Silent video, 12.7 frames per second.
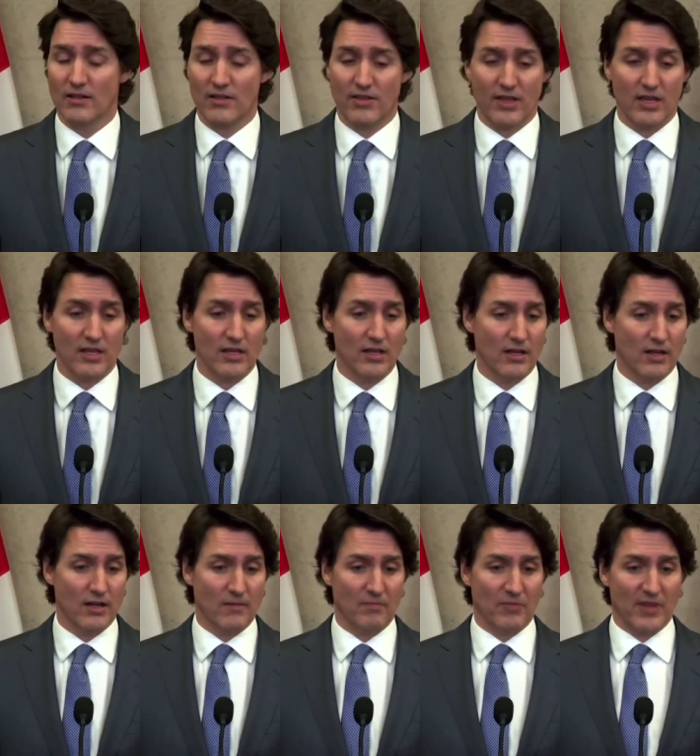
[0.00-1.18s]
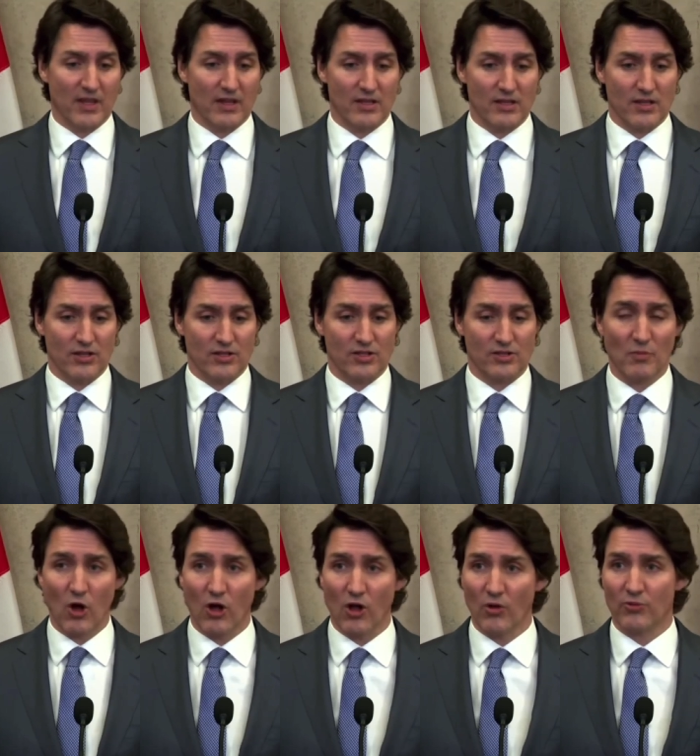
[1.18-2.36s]
The
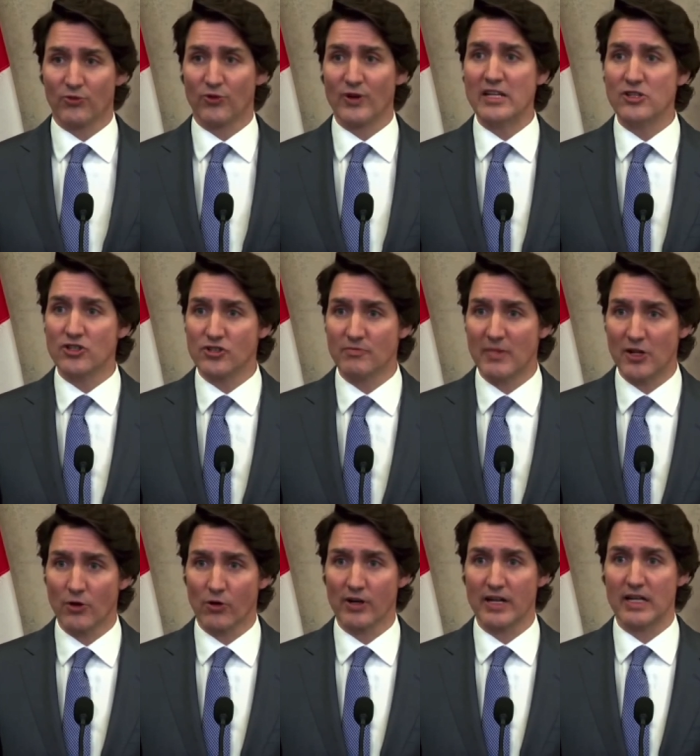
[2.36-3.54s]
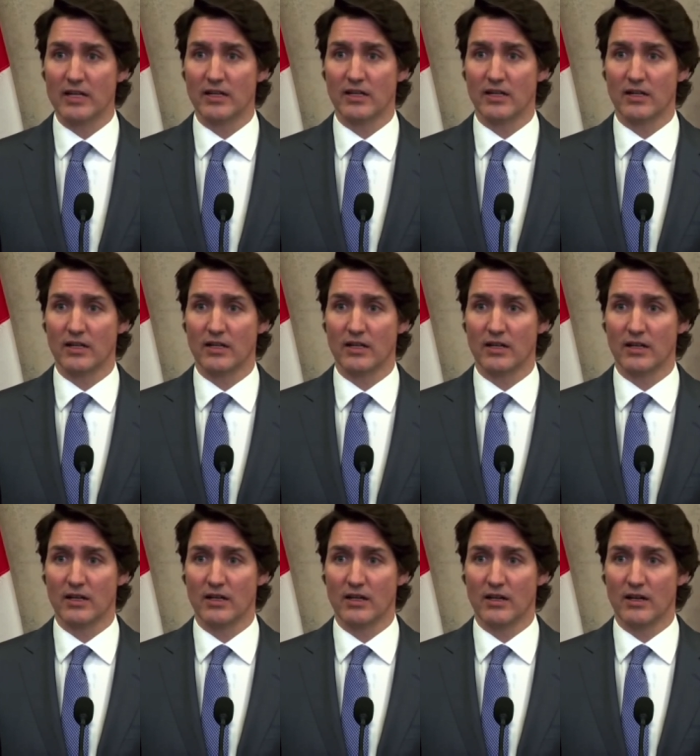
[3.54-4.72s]
small fringe minority
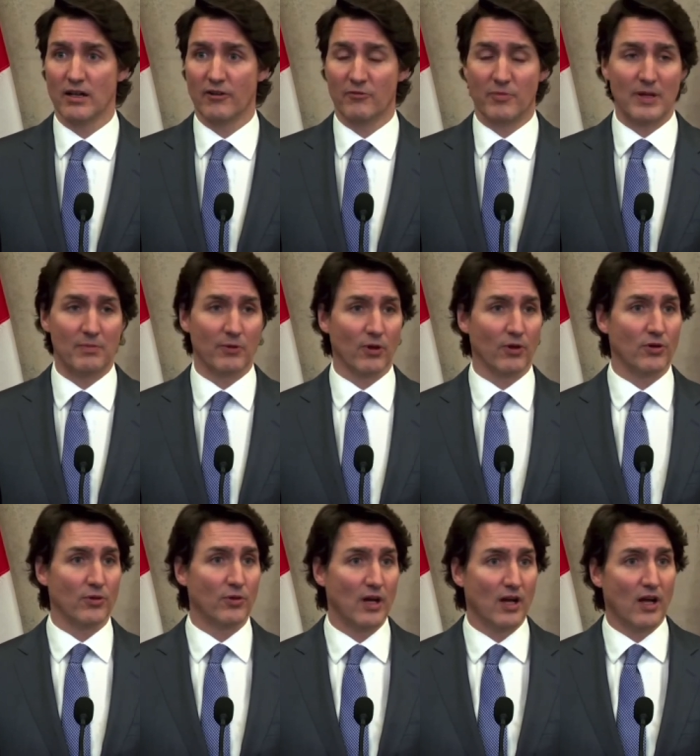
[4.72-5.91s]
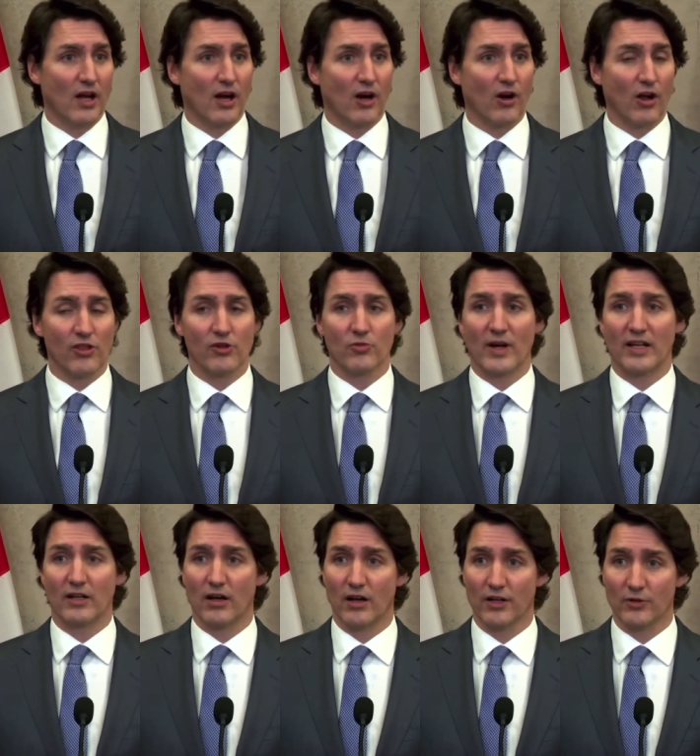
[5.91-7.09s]
of people who are on their way
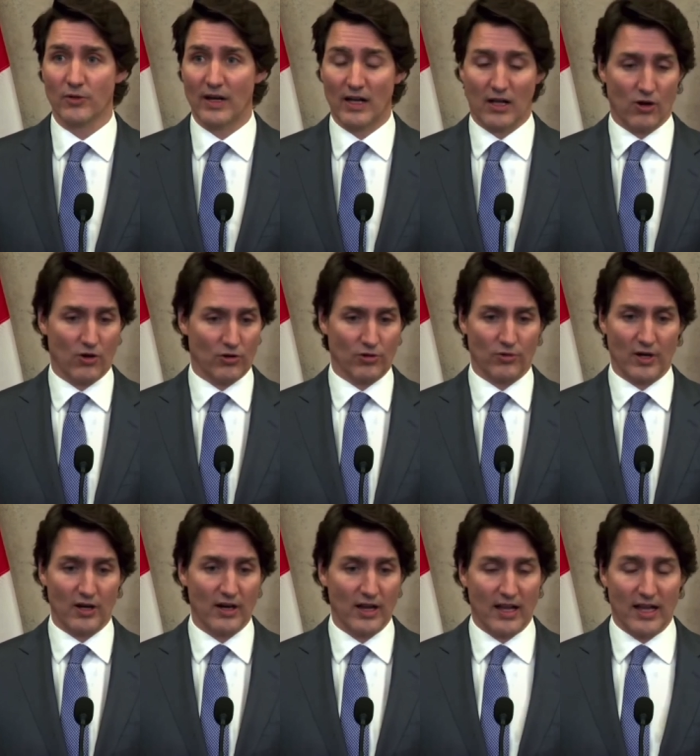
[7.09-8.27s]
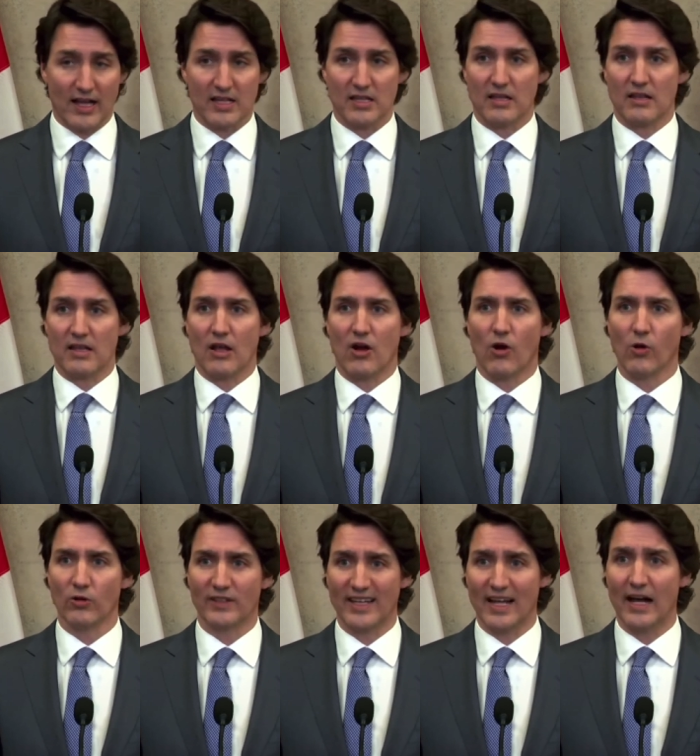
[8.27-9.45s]
to Ottawa or who are
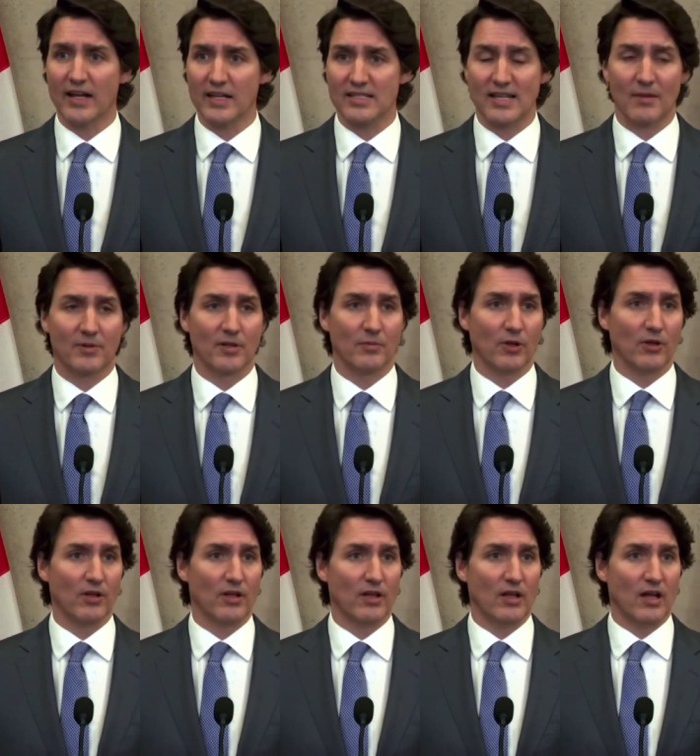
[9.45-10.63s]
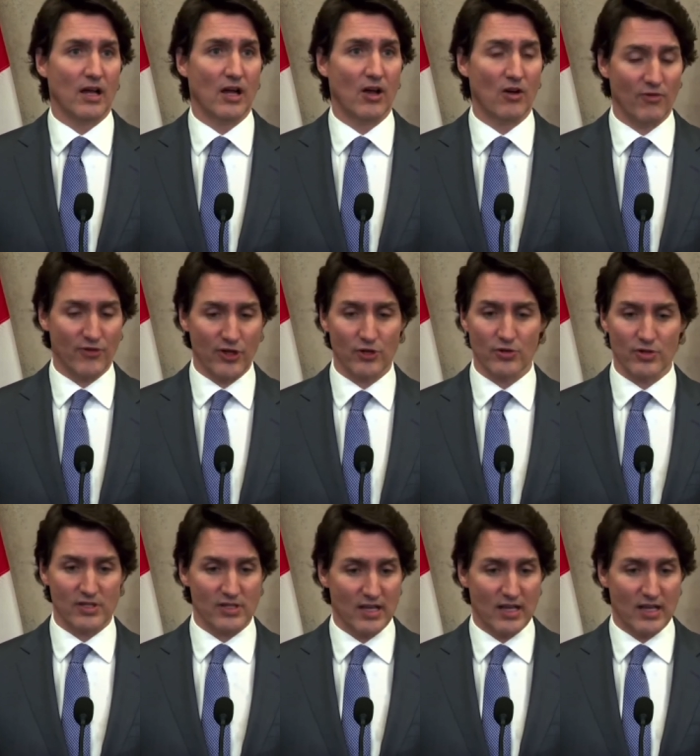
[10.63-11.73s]
holding unacceptable views,